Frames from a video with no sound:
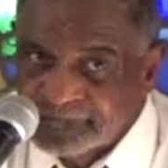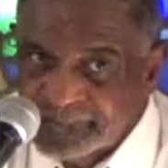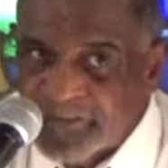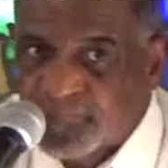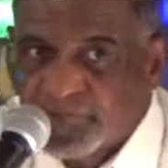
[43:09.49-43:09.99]

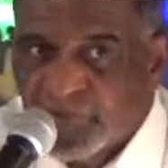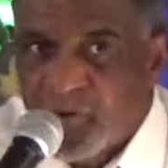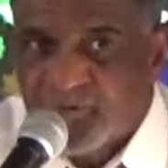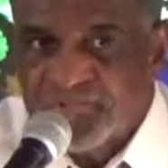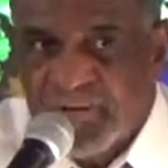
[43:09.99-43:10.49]
that's what you
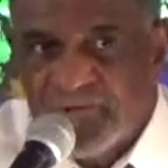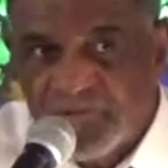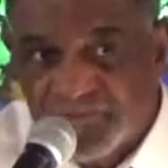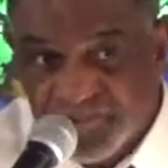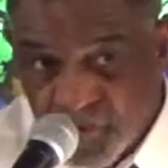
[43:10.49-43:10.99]
call selling
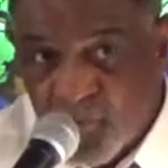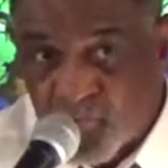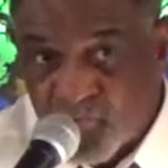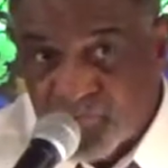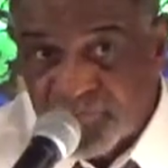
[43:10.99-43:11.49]
your
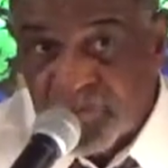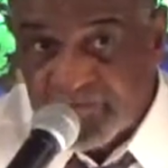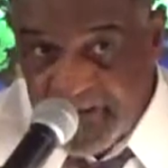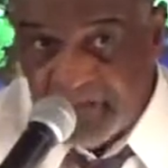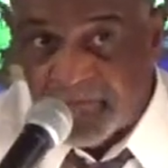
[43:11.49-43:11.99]
soul to the
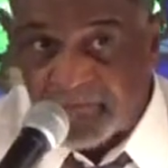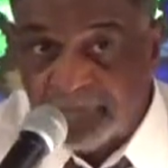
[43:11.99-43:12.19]
devil.